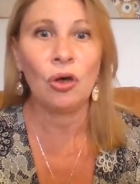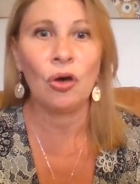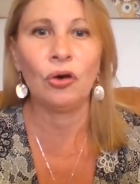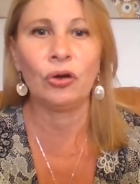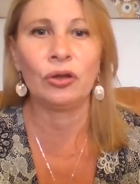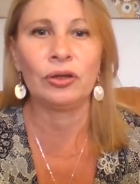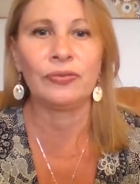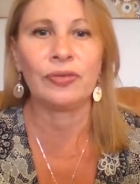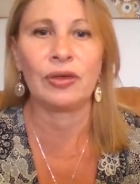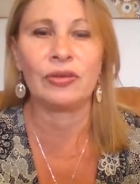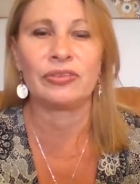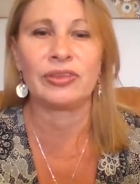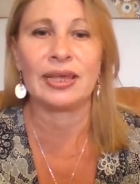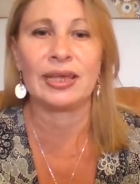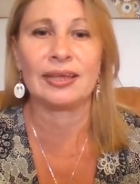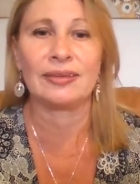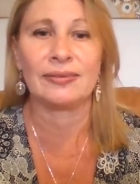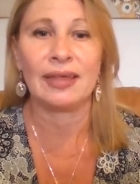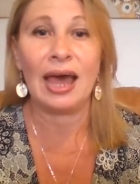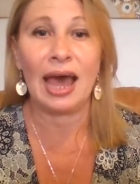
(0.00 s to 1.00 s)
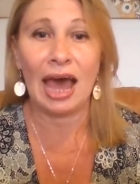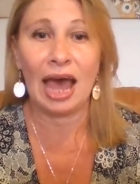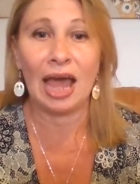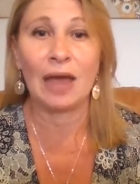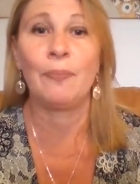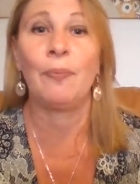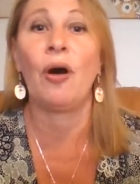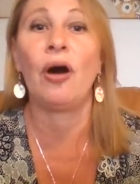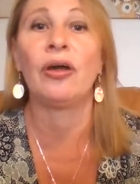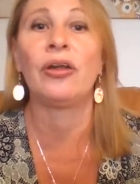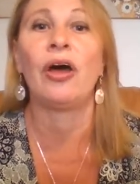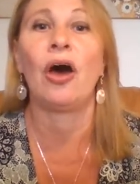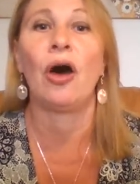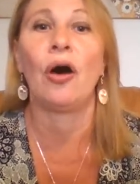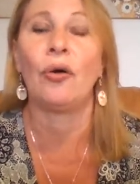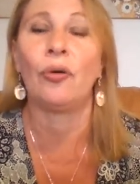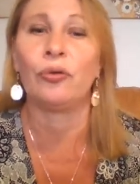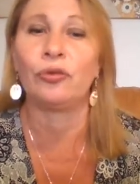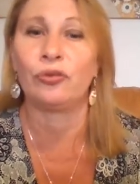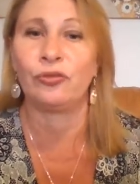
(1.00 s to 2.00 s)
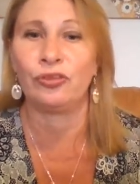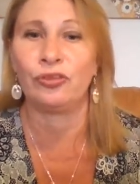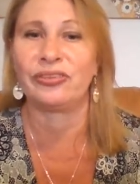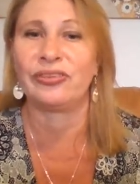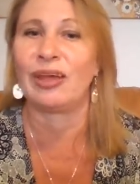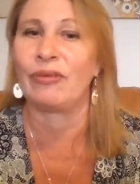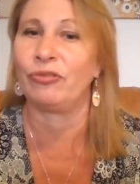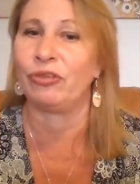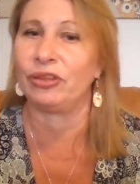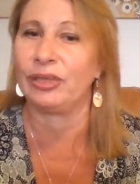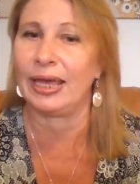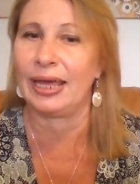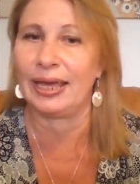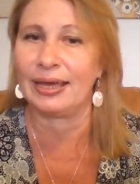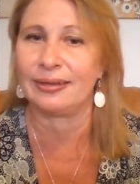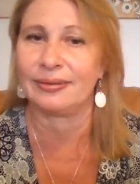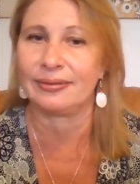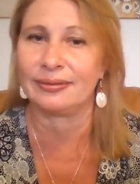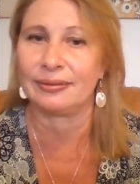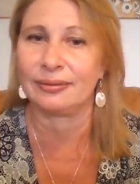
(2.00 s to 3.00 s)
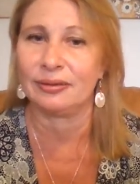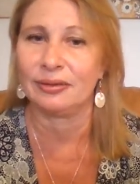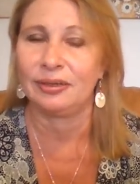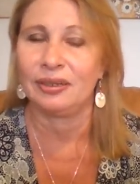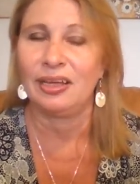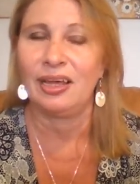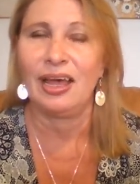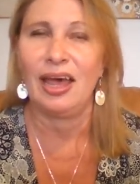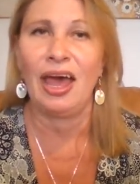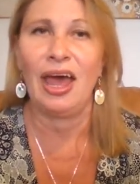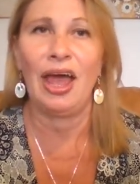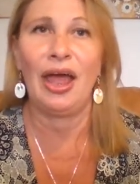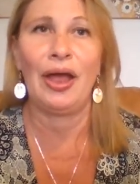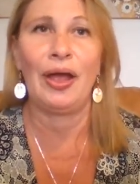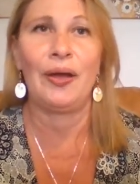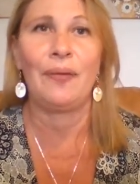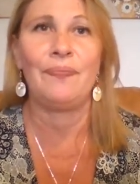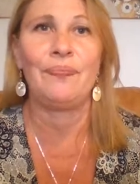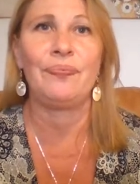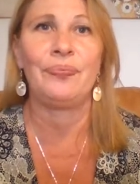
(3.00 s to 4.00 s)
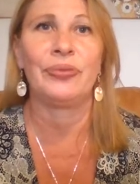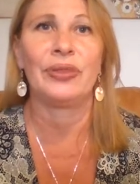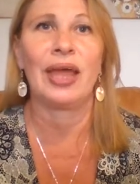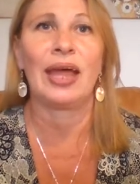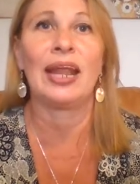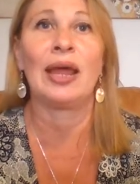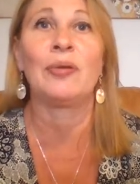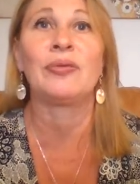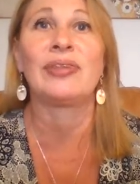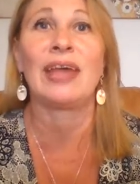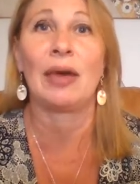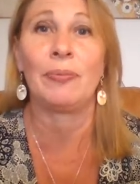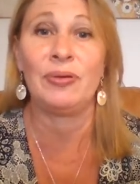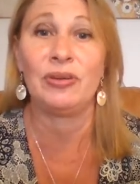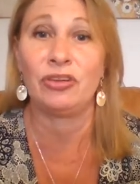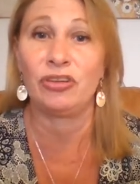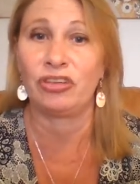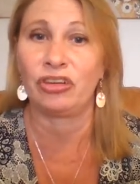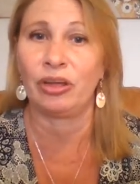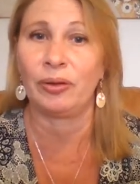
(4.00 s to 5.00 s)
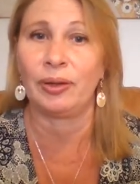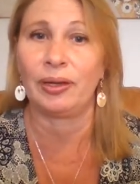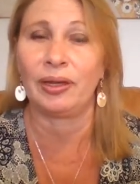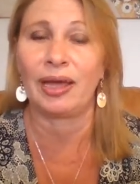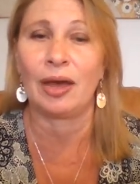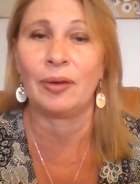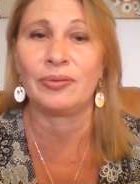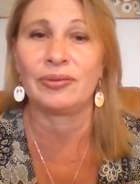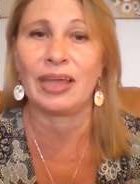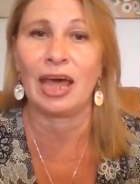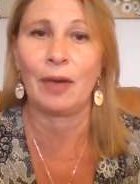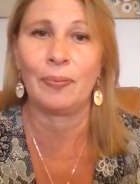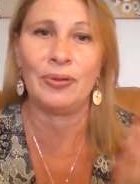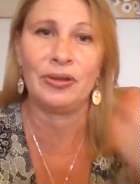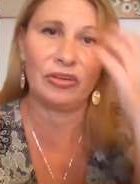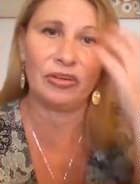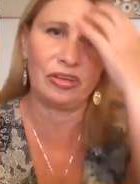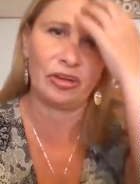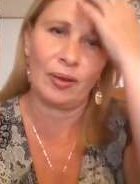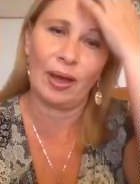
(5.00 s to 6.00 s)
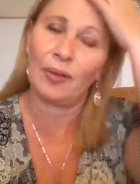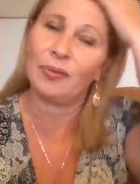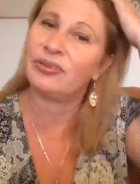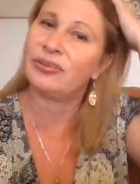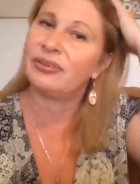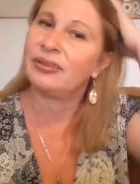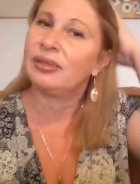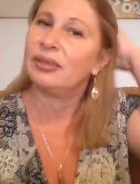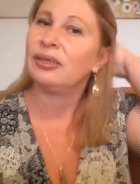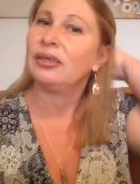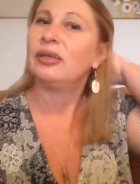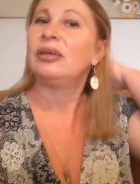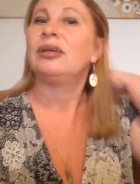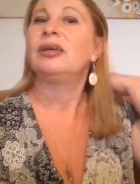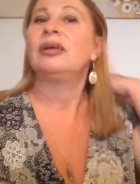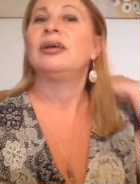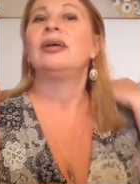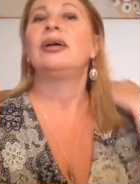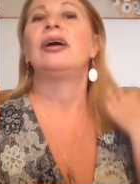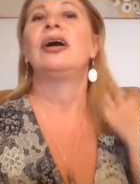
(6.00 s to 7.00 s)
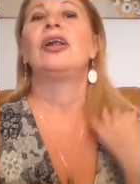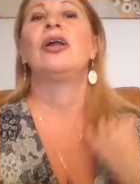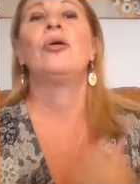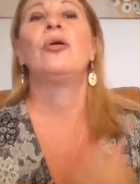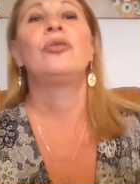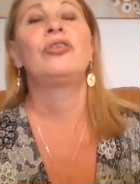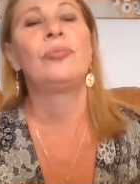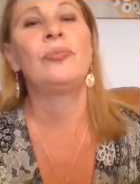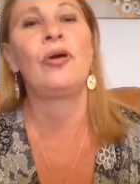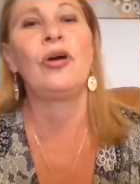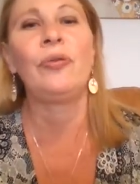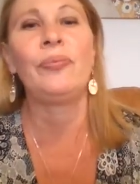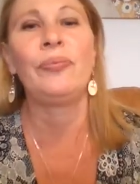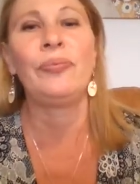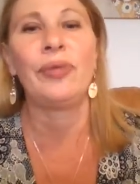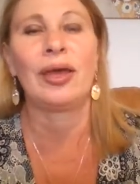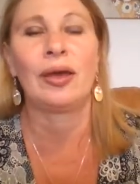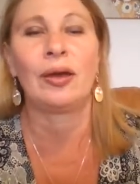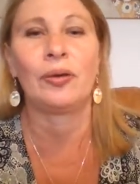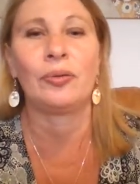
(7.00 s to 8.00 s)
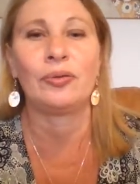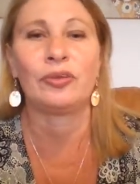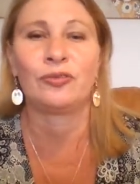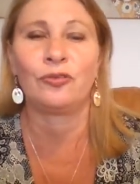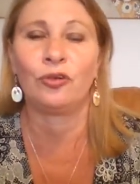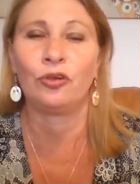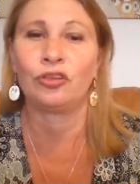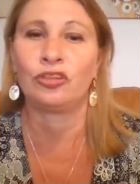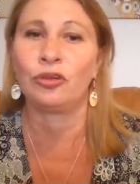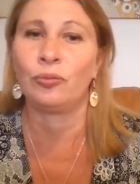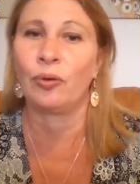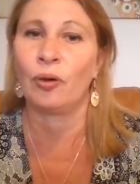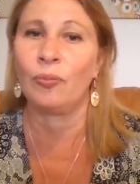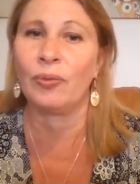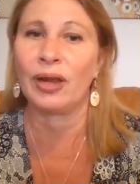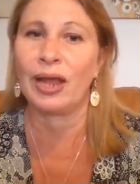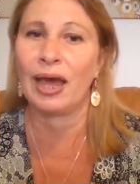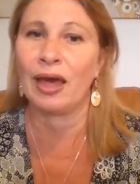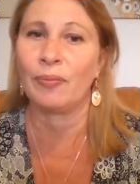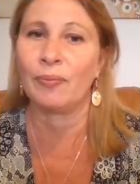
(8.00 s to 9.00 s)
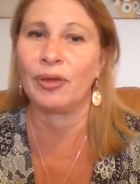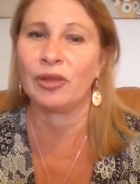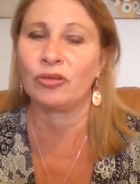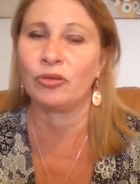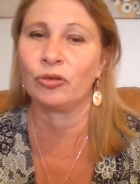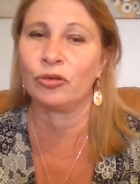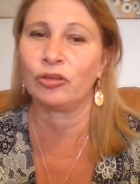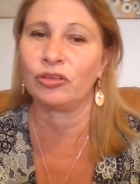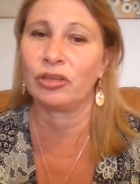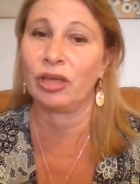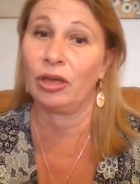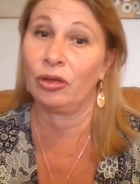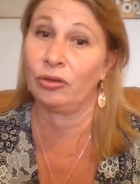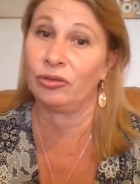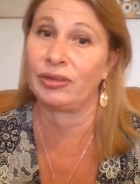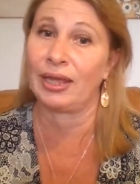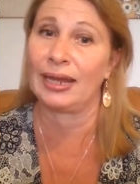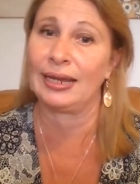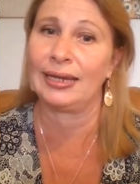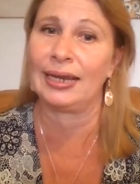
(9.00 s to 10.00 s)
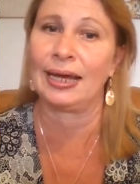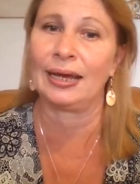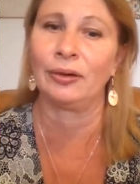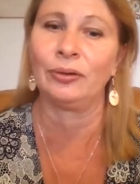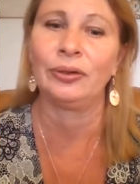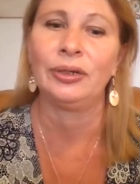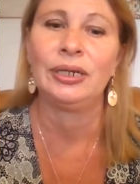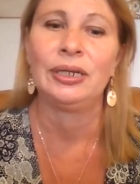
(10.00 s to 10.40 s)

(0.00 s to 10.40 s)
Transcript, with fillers: All of those things I put on hold for several years, and I was happy to do it. I was happy to do it. I was an older mum. I was 41 when I had my daughter, who's 8 now.